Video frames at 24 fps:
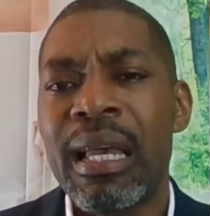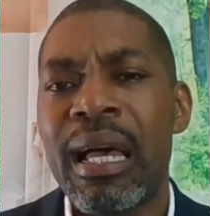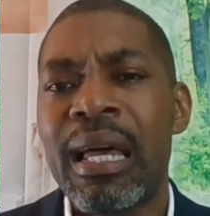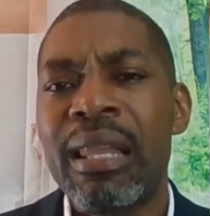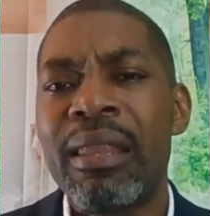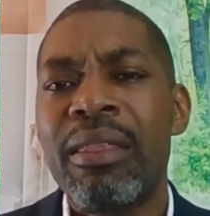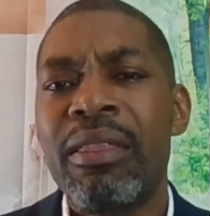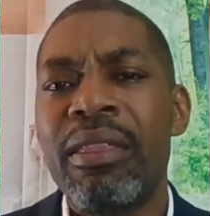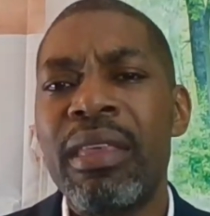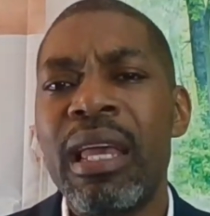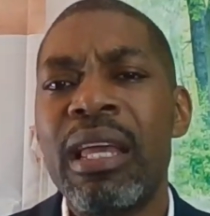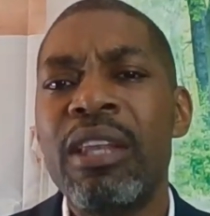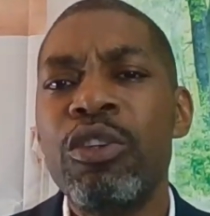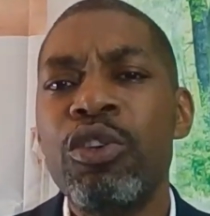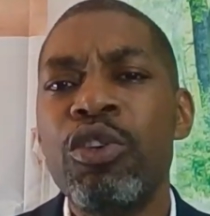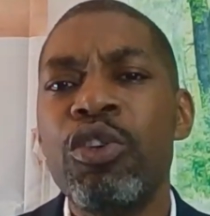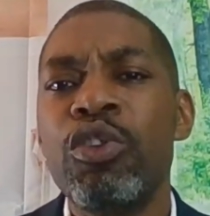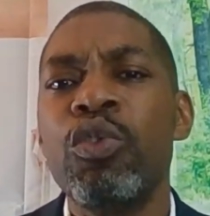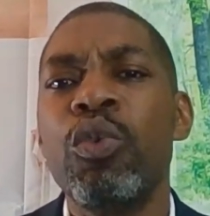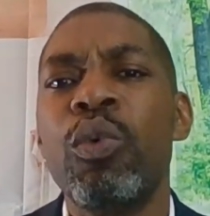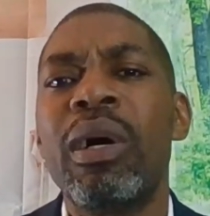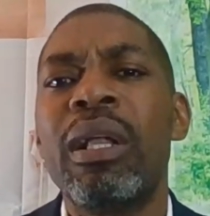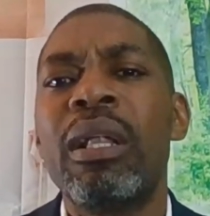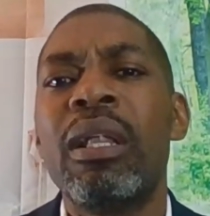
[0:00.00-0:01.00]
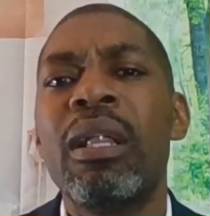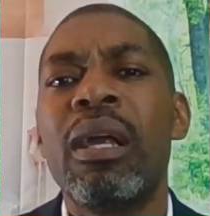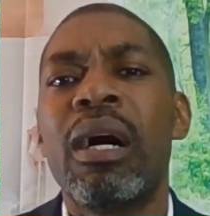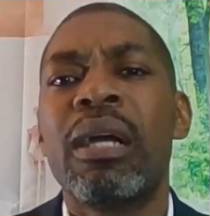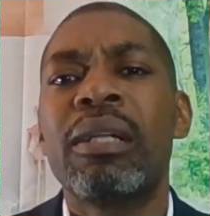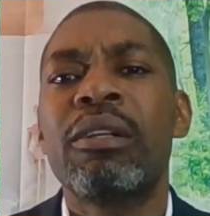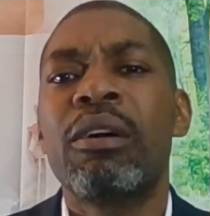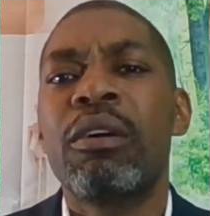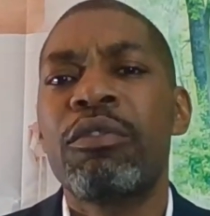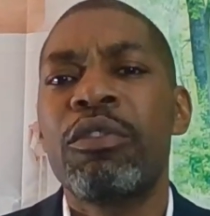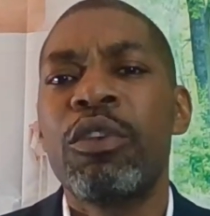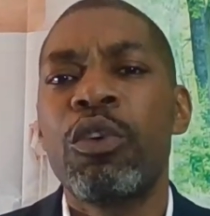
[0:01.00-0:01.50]
and then you do a
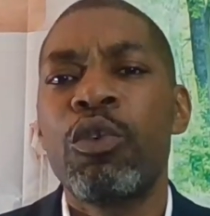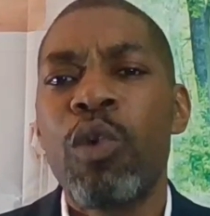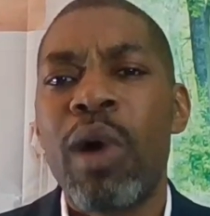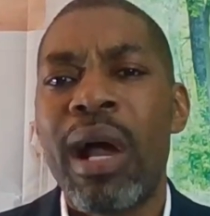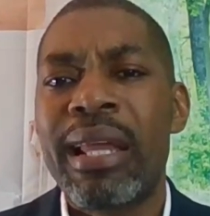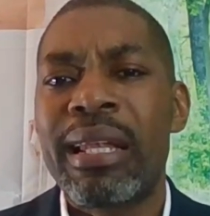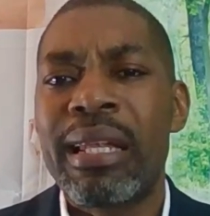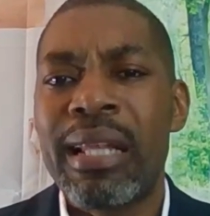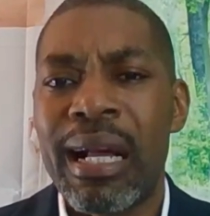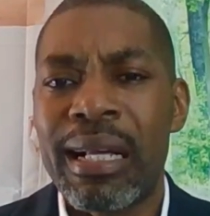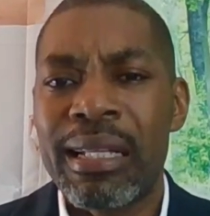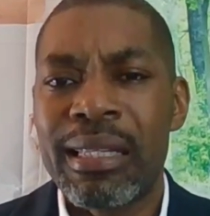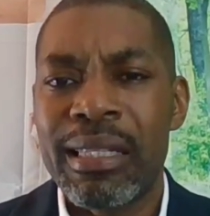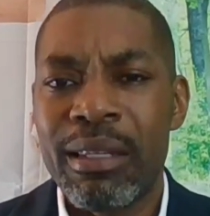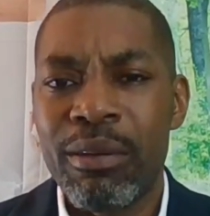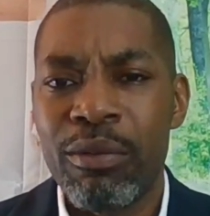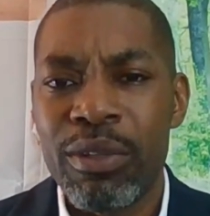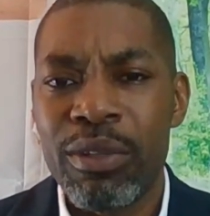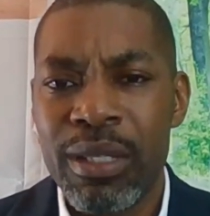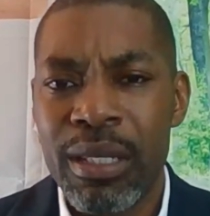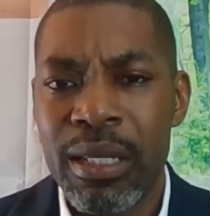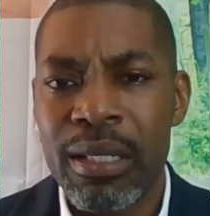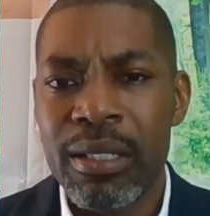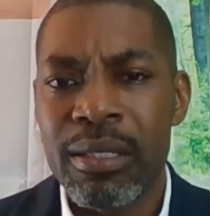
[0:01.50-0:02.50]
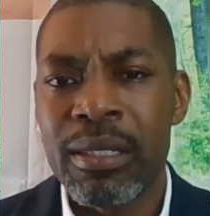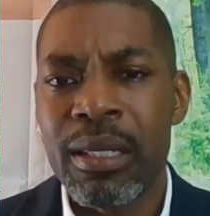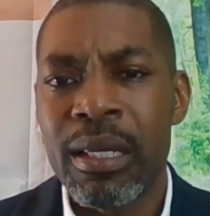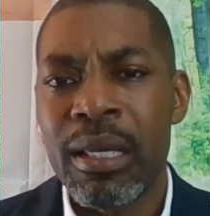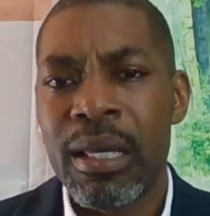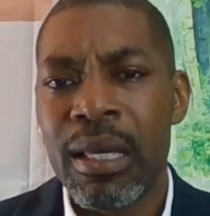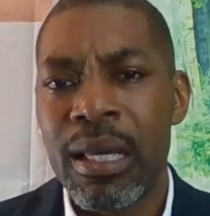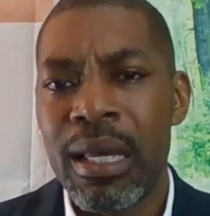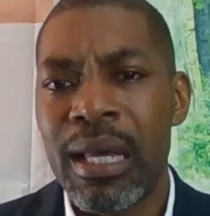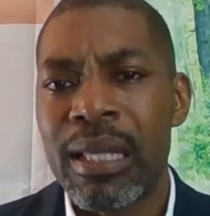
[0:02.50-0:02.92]
lot of the right activities,